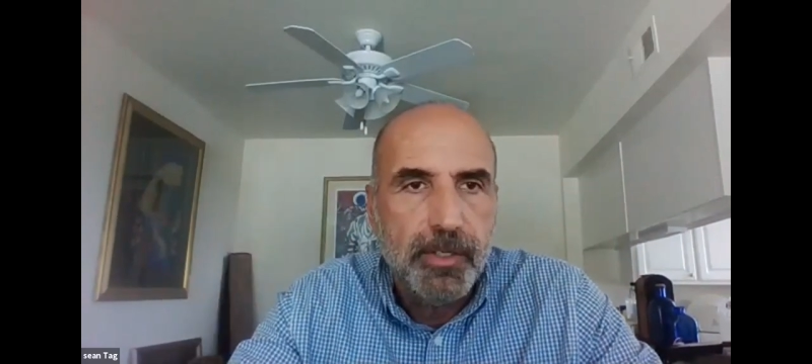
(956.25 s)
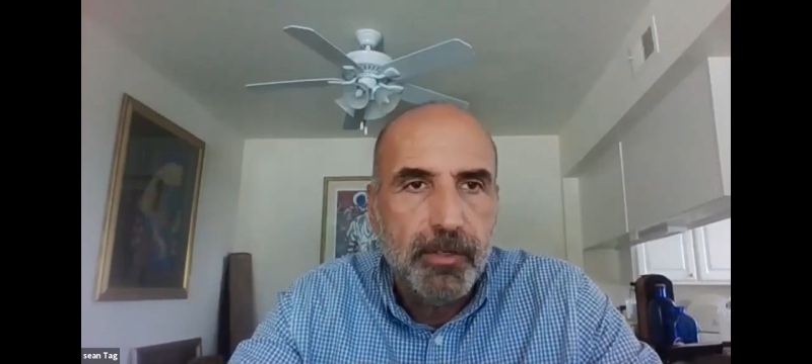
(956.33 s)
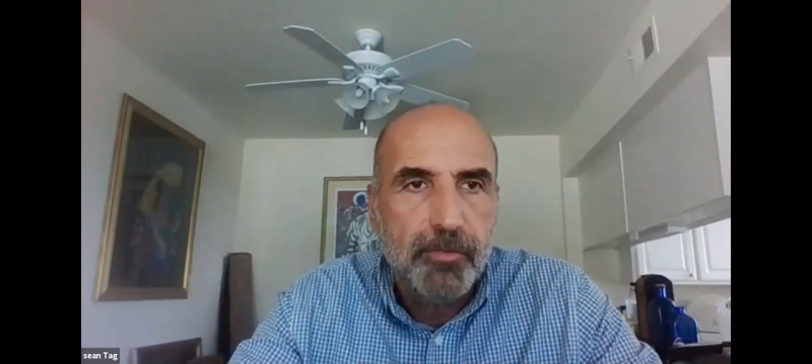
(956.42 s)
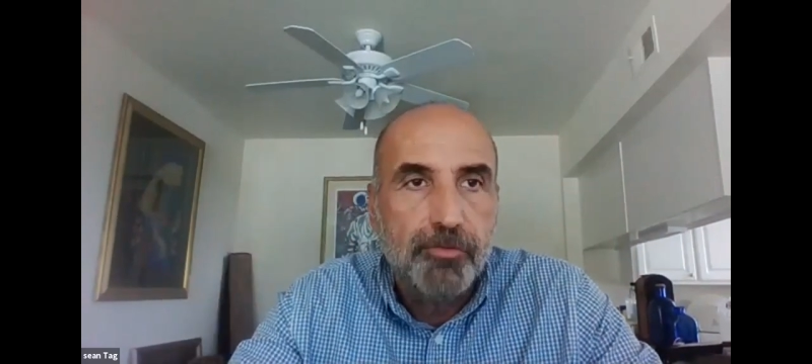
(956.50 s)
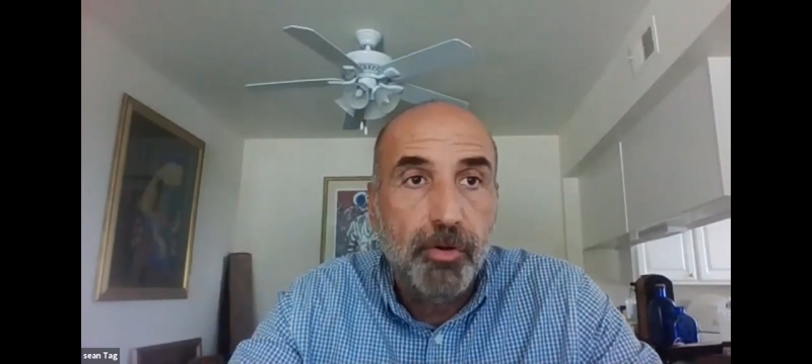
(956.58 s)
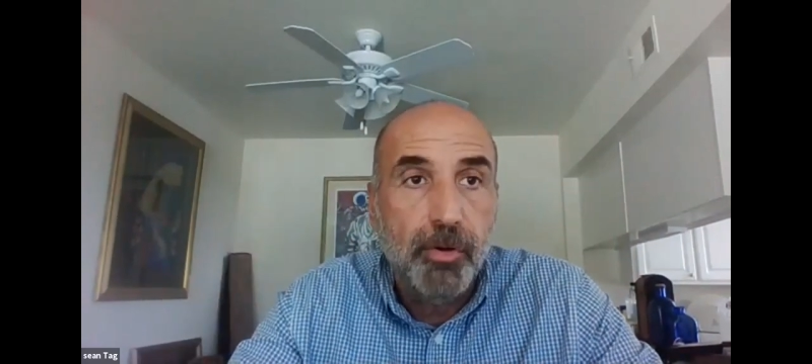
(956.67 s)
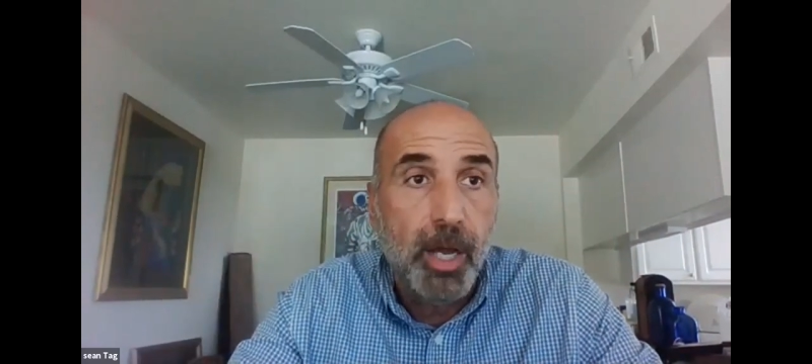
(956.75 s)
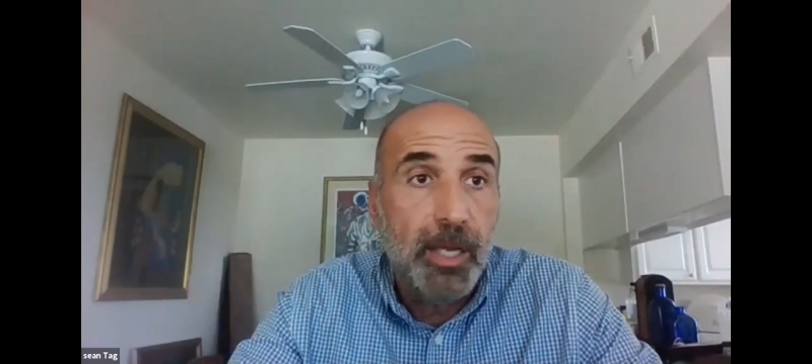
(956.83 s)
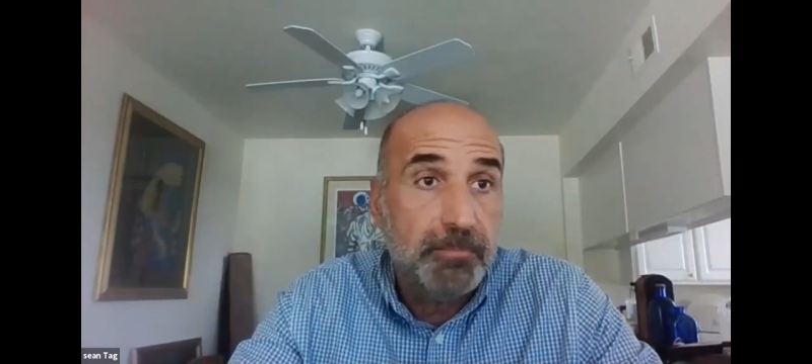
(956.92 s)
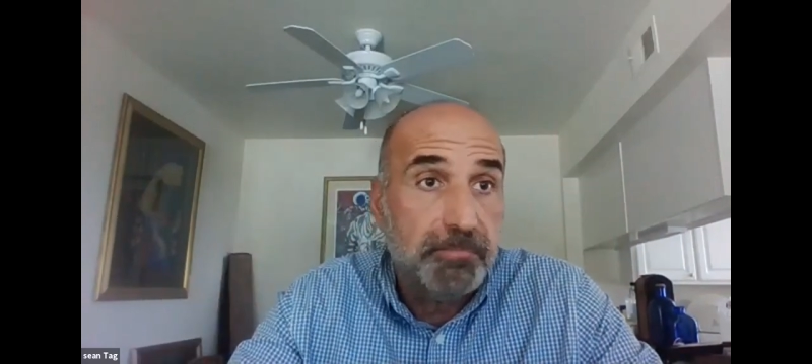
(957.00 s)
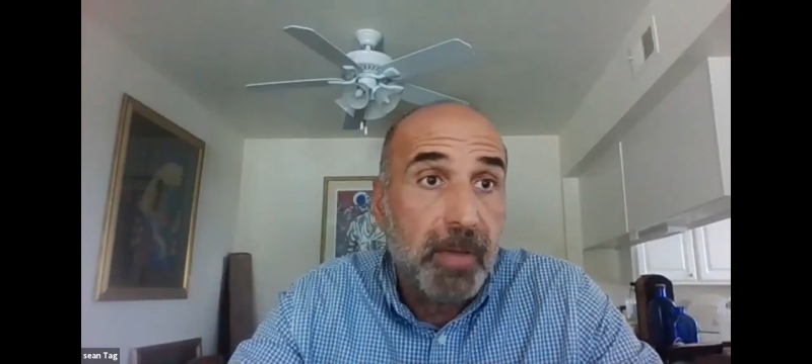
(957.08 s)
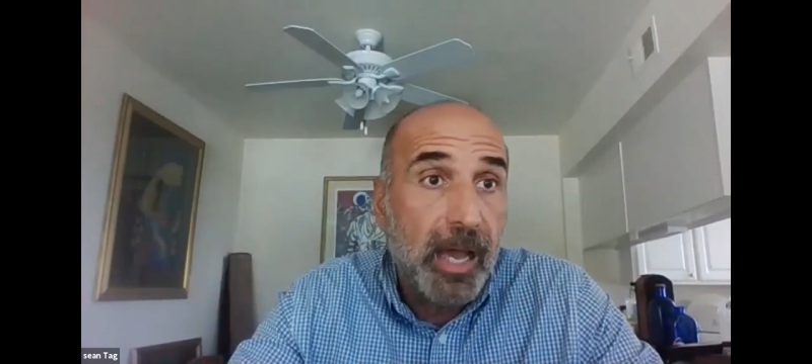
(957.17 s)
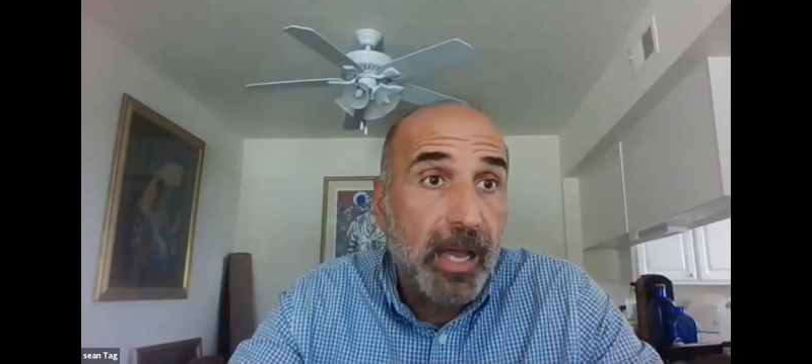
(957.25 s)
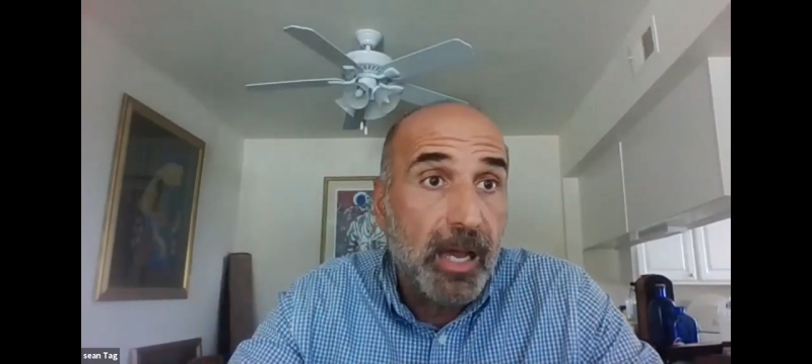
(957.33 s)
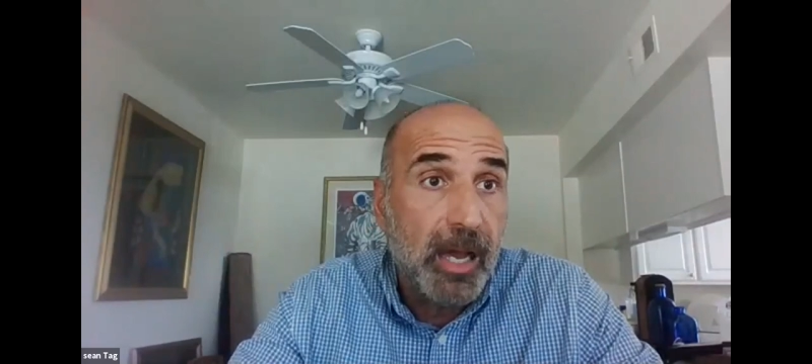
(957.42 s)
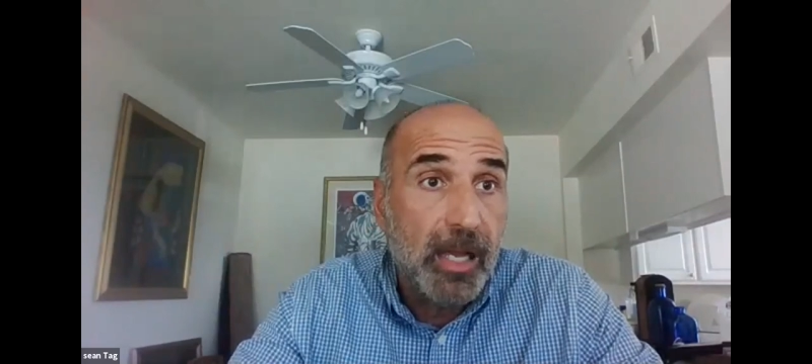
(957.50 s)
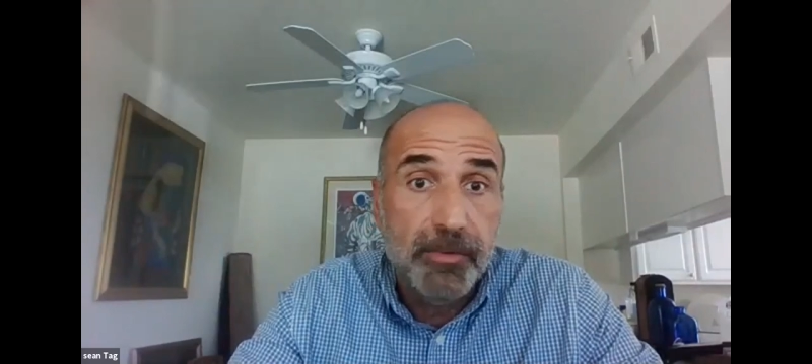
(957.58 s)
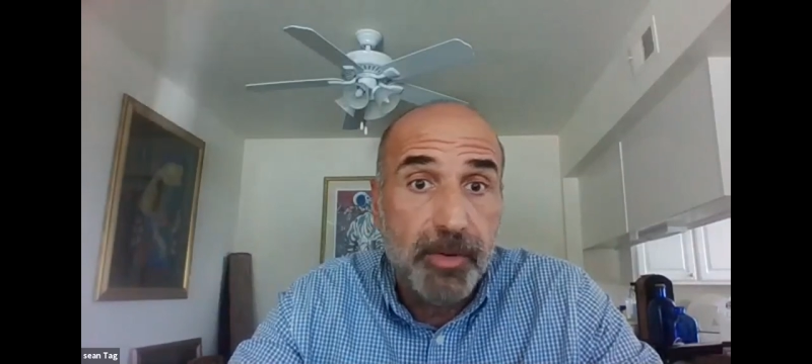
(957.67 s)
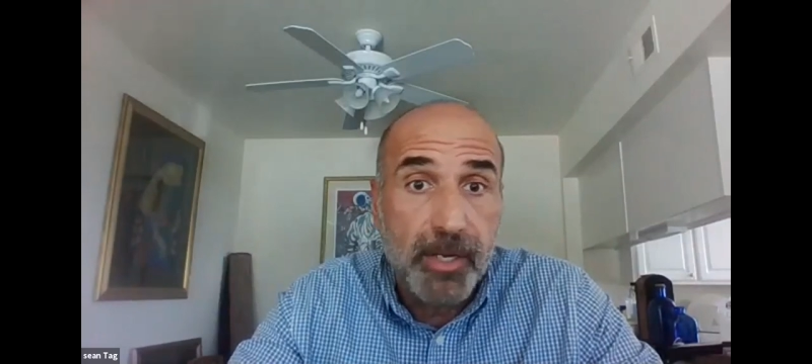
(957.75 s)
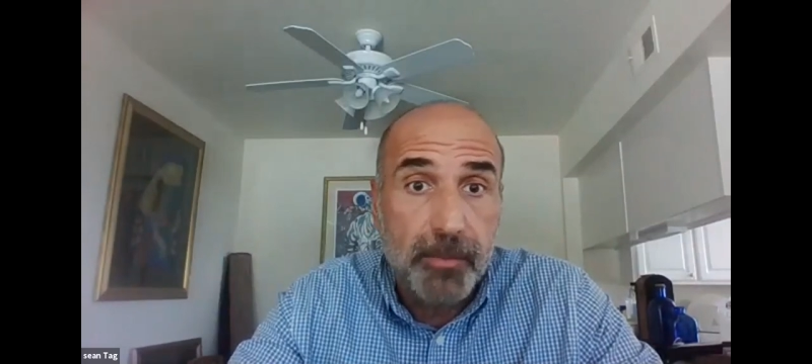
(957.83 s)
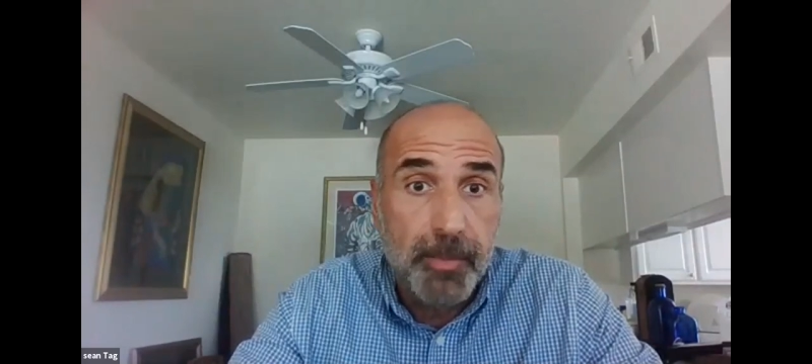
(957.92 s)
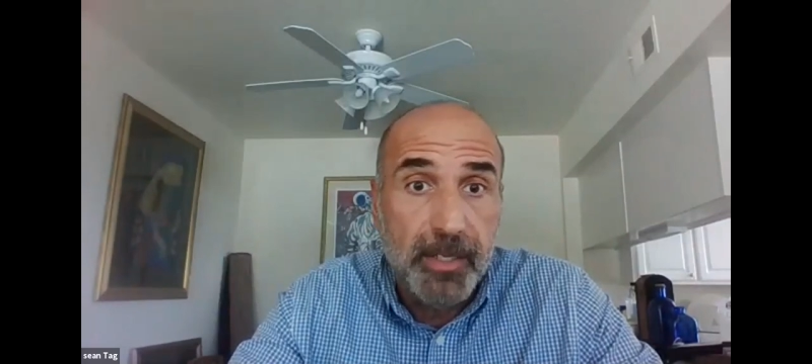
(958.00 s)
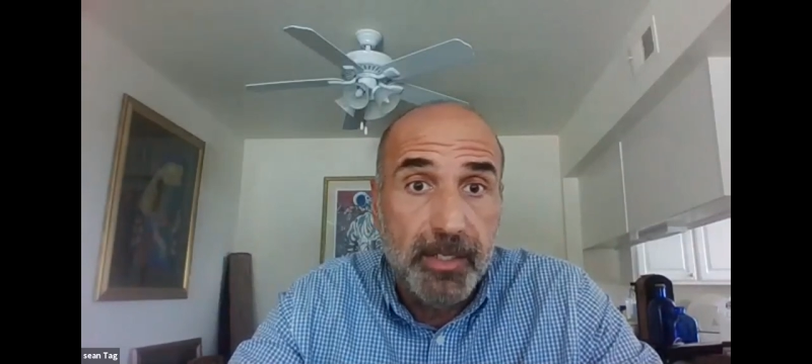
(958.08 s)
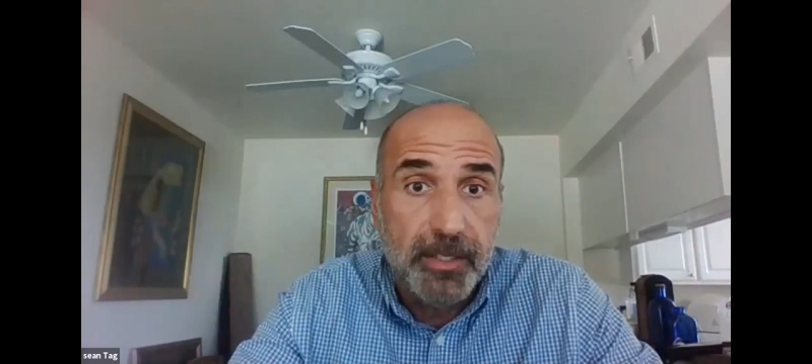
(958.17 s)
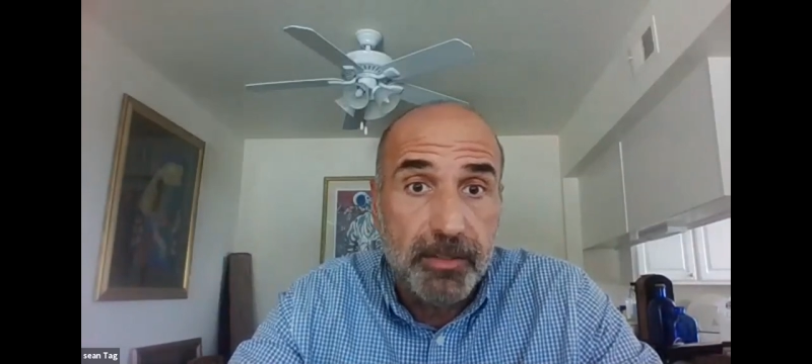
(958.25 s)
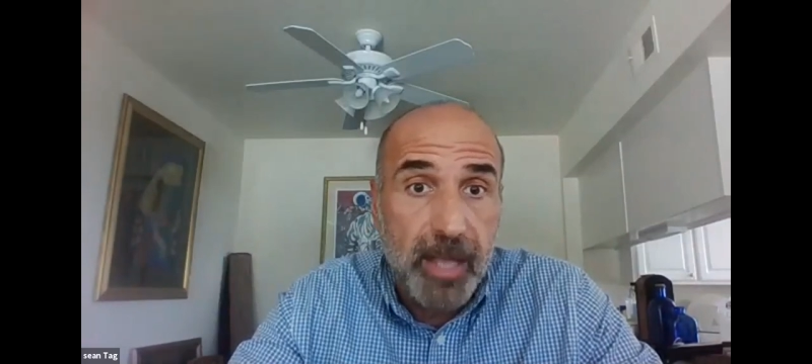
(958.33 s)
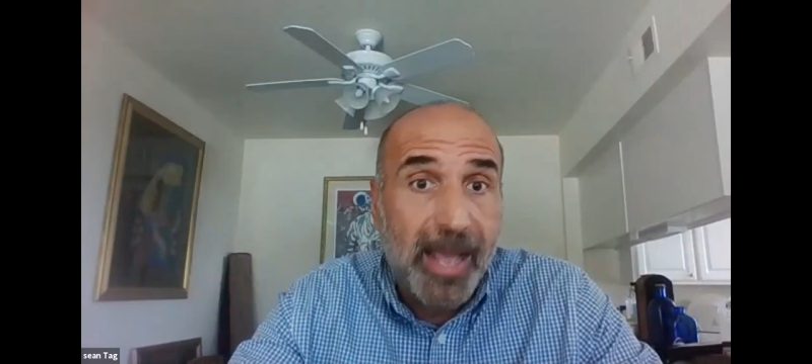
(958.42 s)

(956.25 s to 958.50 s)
So I highly recommend it.